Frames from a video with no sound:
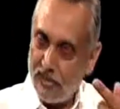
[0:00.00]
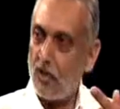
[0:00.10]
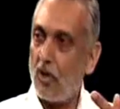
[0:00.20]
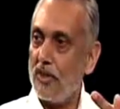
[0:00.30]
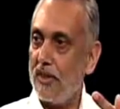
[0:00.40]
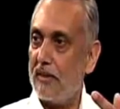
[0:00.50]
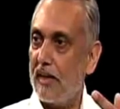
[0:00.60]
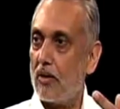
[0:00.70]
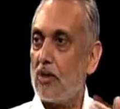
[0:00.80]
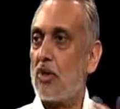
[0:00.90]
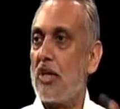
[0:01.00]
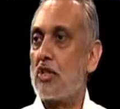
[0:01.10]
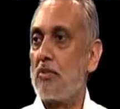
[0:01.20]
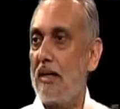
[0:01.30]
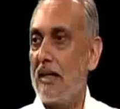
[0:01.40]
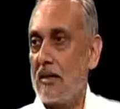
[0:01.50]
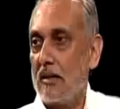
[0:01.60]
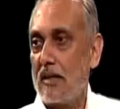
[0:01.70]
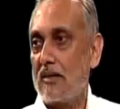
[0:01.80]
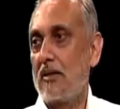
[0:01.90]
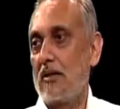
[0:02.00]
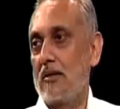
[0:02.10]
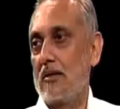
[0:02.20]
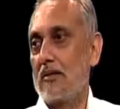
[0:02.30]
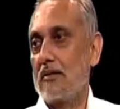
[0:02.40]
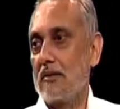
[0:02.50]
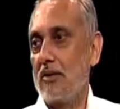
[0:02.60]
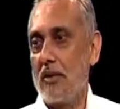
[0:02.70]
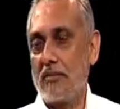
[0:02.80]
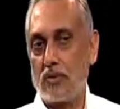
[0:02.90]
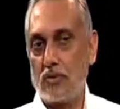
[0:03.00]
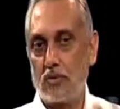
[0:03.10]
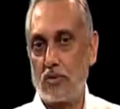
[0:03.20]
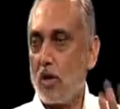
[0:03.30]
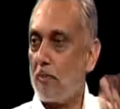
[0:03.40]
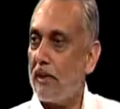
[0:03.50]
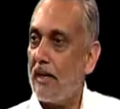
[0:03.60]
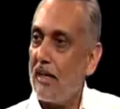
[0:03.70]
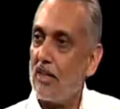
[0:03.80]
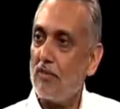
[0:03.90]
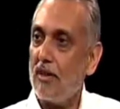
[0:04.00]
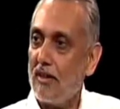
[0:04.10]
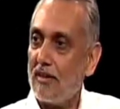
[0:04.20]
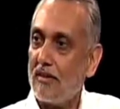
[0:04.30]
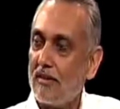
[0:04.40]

Later on, that also has to be let gone. You have to drop that as well.